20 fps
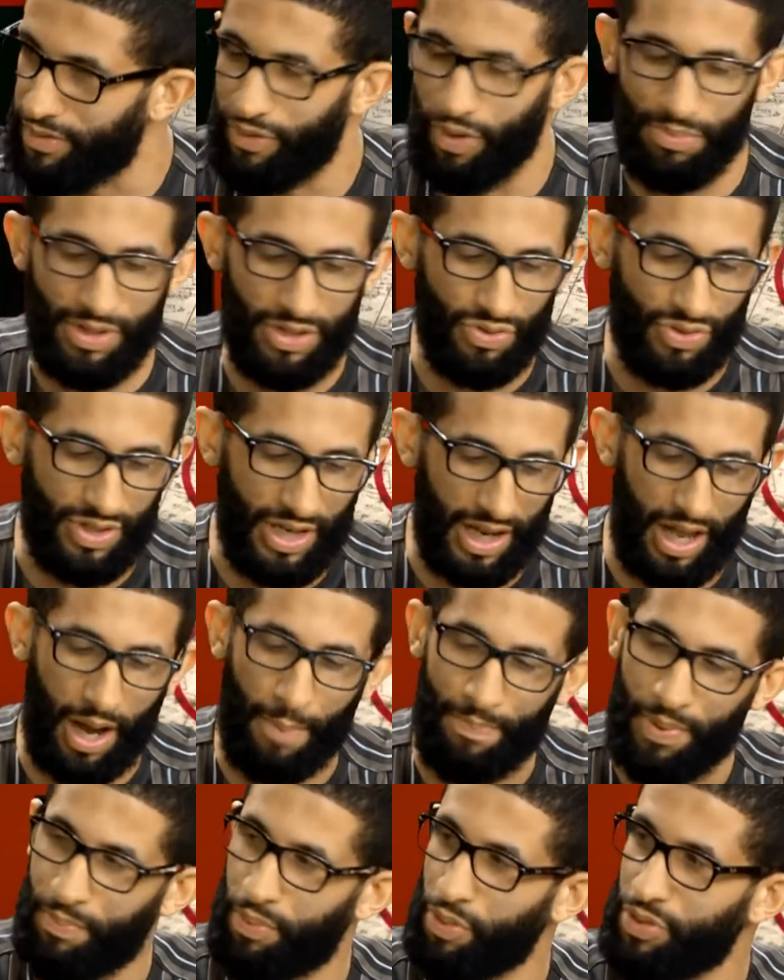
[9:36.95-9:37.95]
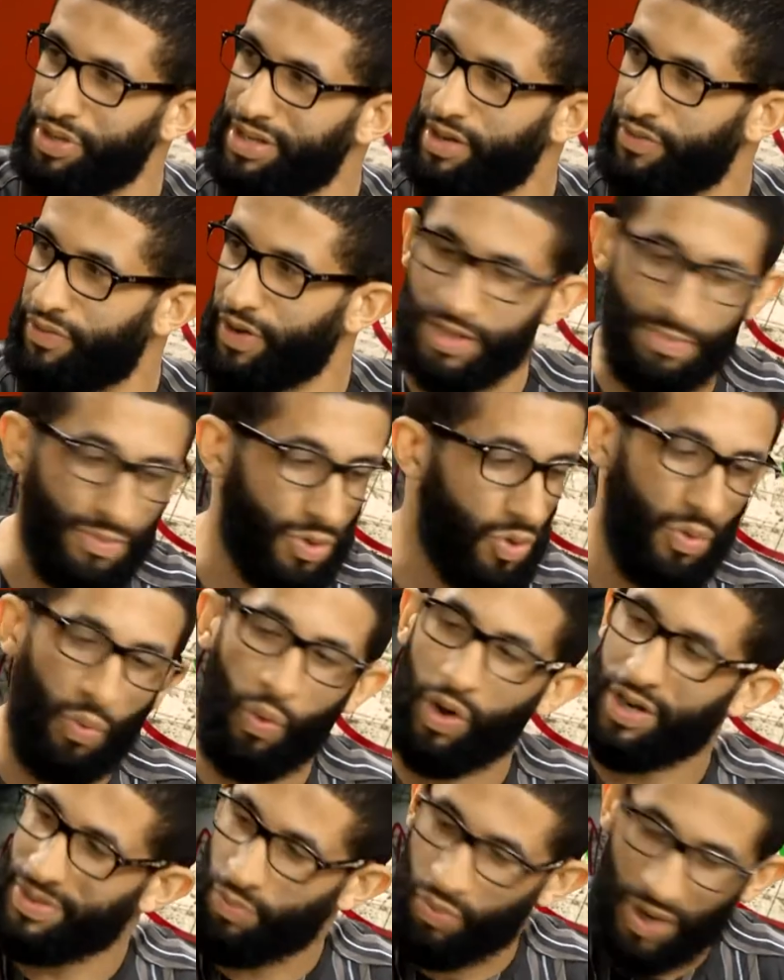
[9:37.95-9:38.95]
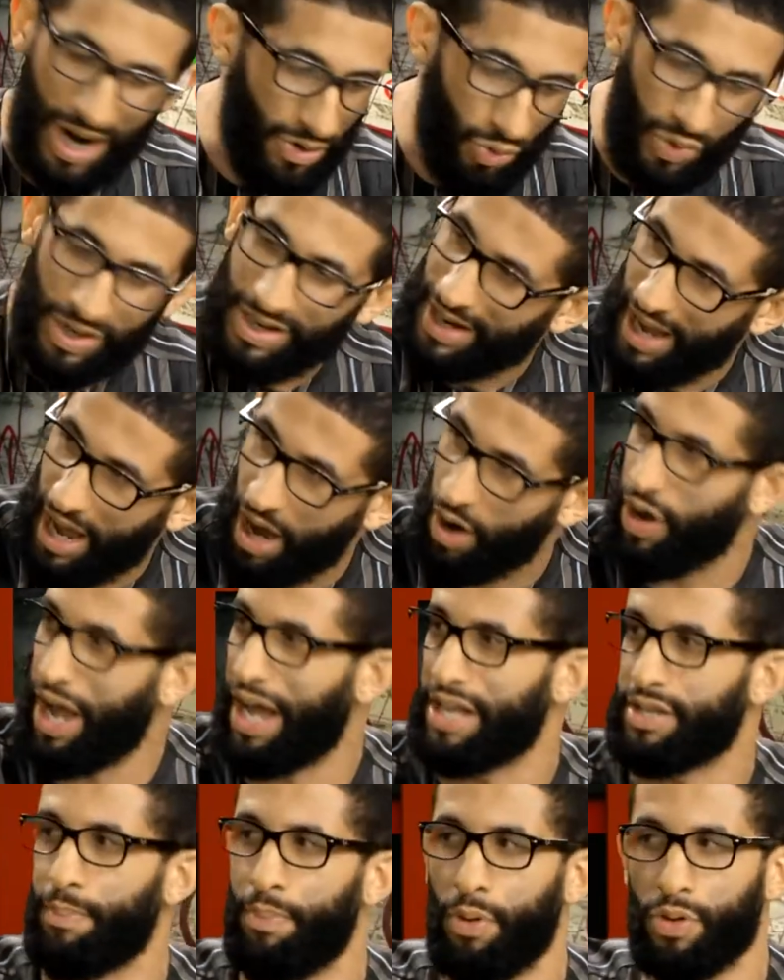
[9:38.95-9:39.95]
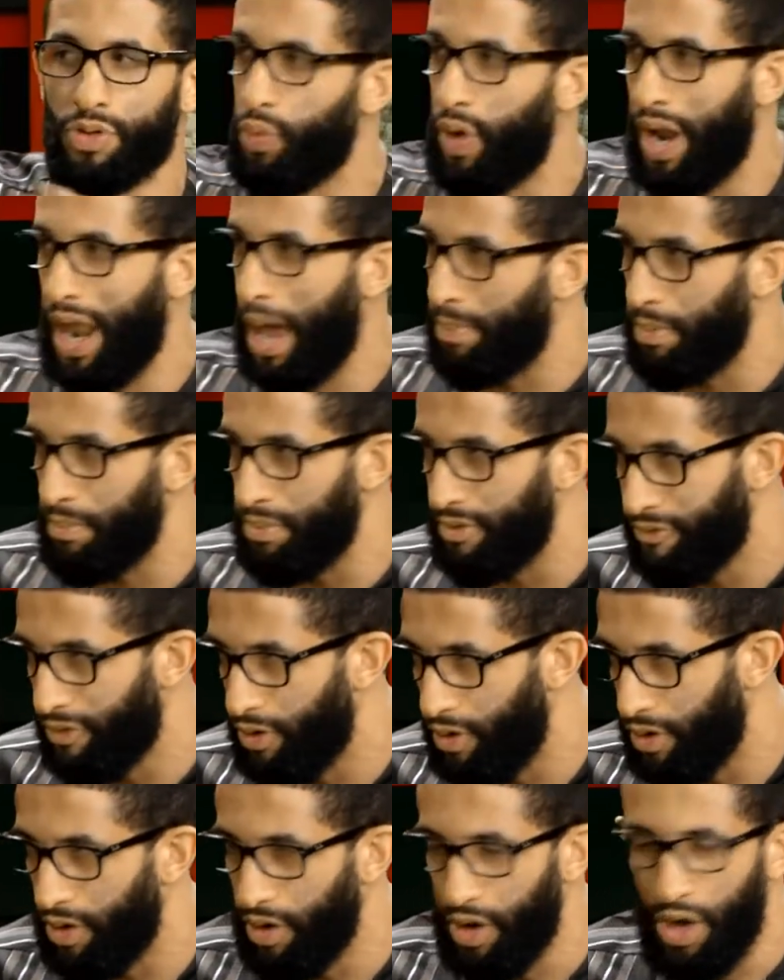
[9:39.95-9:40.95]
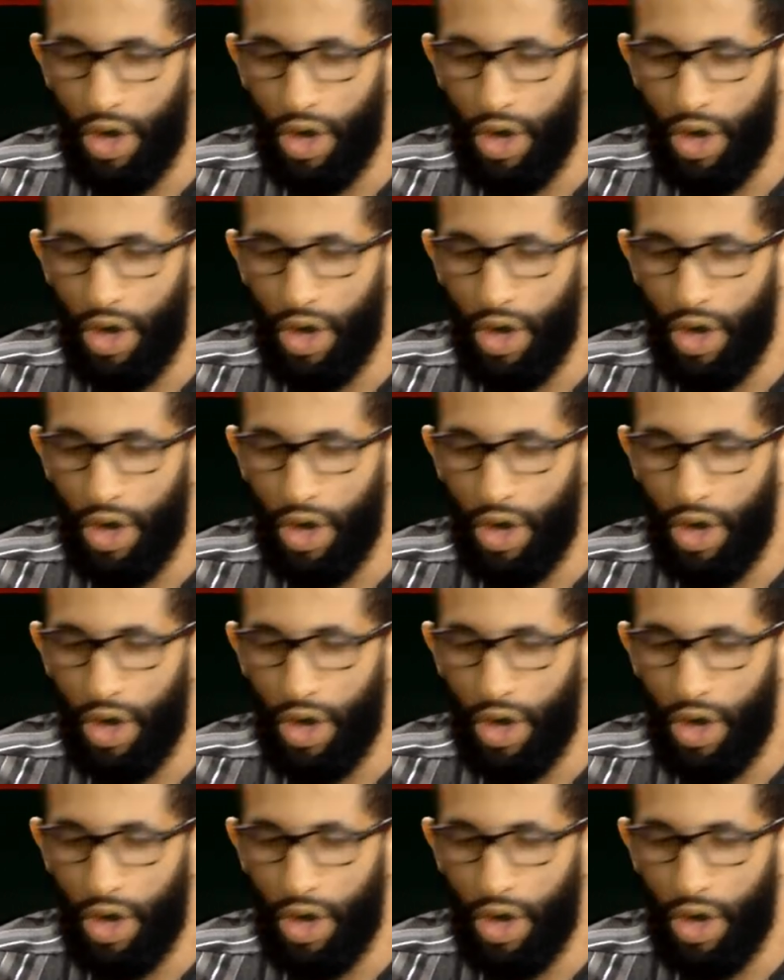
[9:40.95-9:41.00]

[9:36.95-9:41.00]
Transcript: for me to tell our people the difference between what we are doing now as opposed to what happened before. Mm.